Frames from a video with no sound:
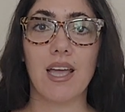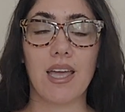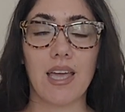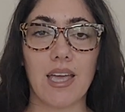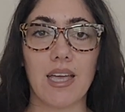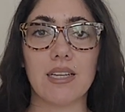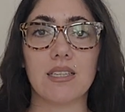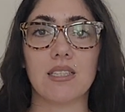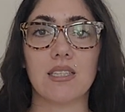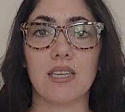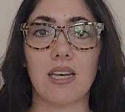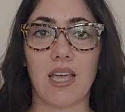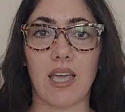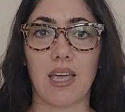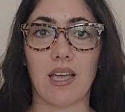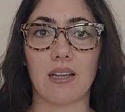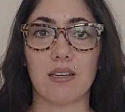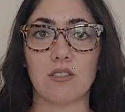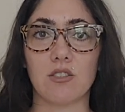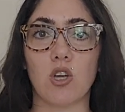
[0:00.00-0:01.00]
hand in
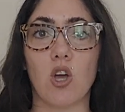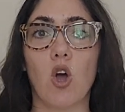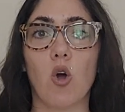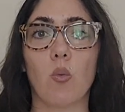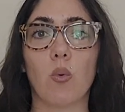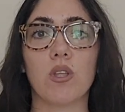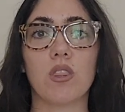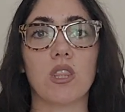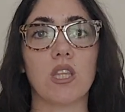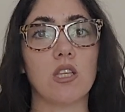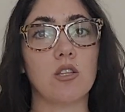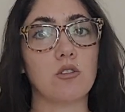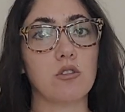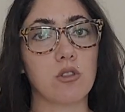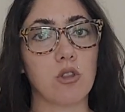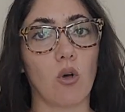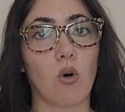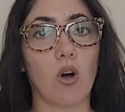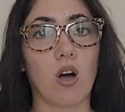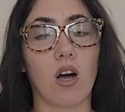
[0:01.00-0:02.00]
hand with the
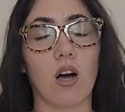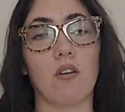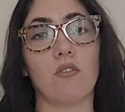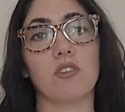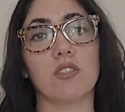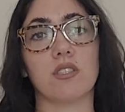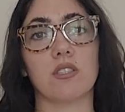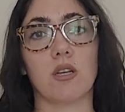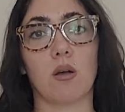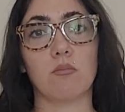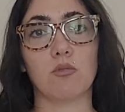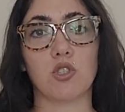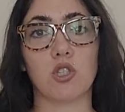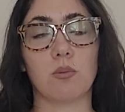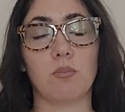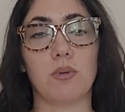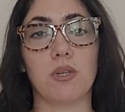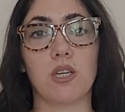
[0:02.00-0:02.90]
law of assumption,